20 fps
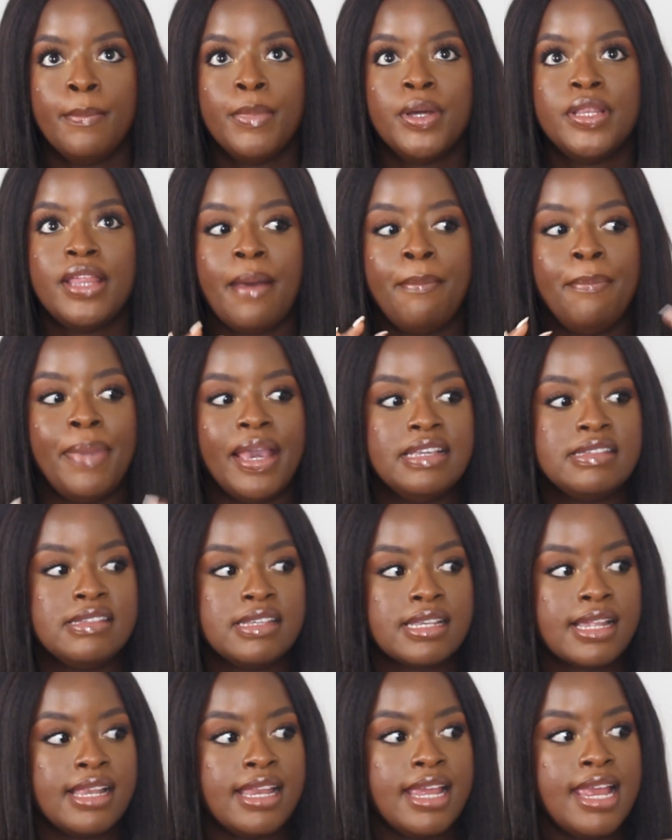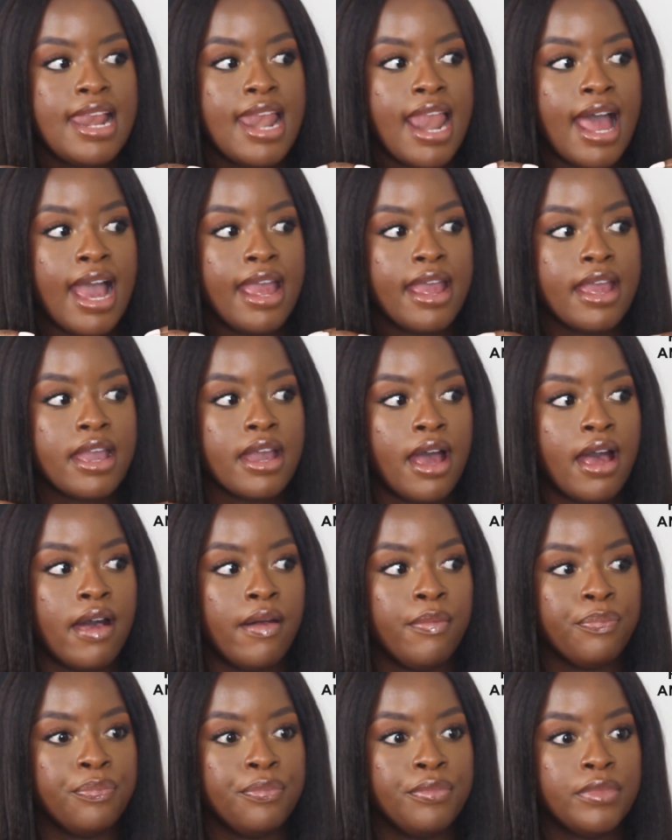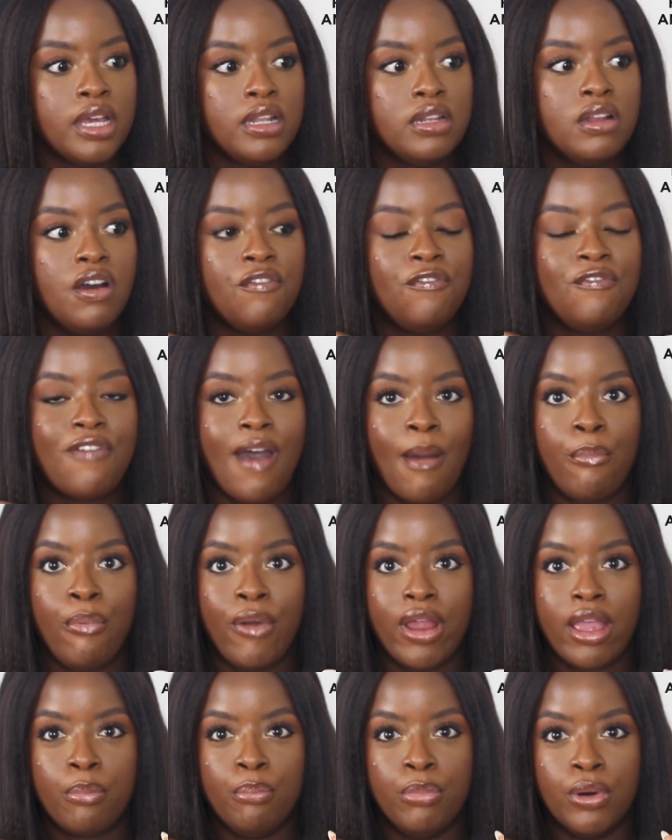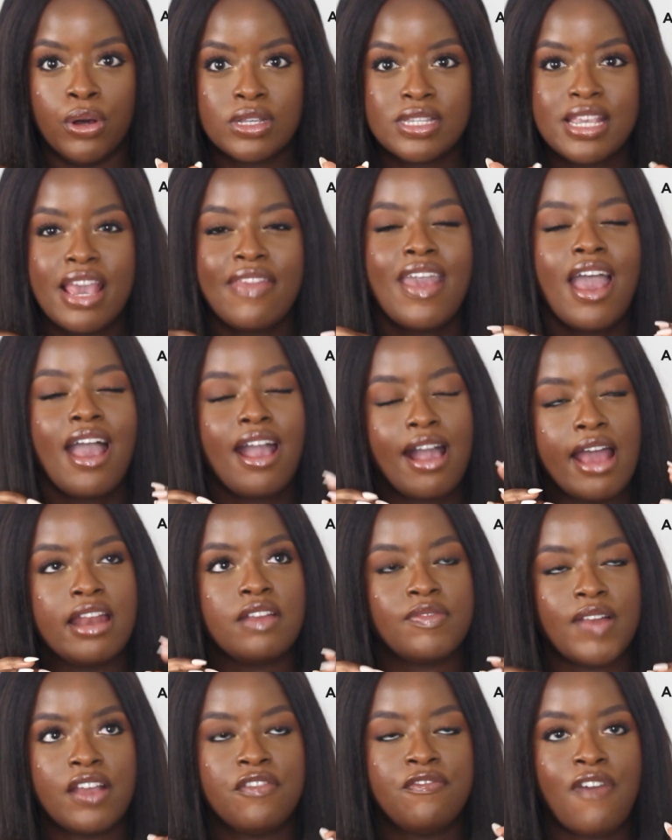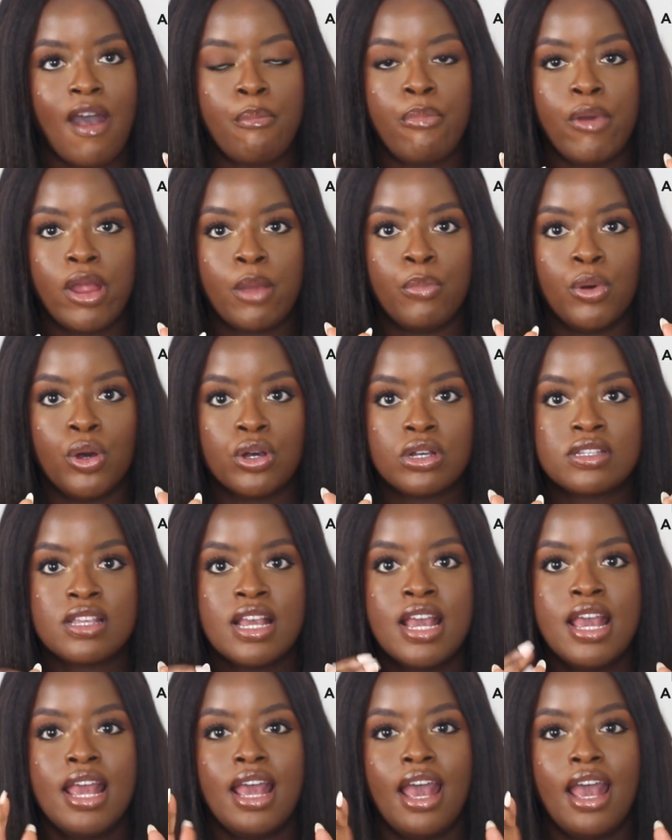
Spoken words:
but they're basically like, not fabric books. Yeah, they're kind of like fabric books.